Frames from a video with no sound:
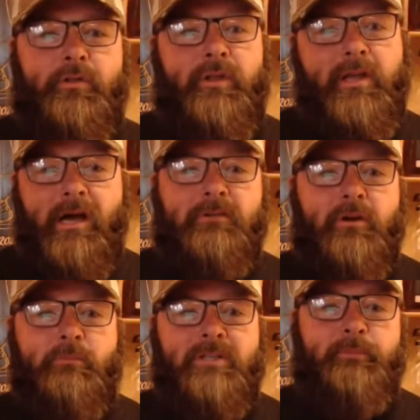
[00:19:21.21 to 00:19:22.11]
The color
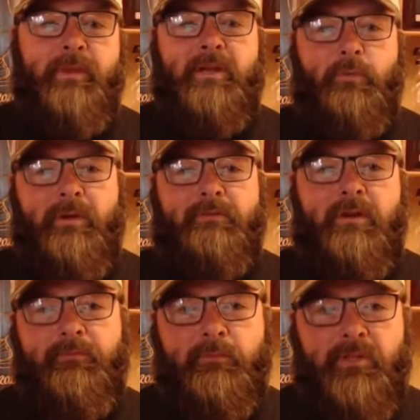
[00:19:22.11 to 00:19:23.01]
must be a
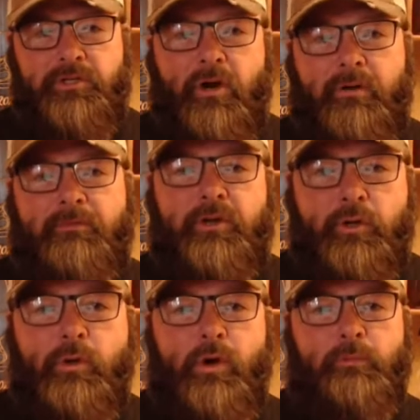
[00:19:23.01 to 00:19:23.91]
derivative from the char of the
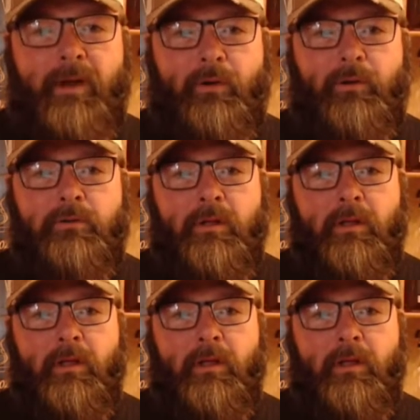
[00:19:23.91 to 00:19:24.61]
new oak barrel.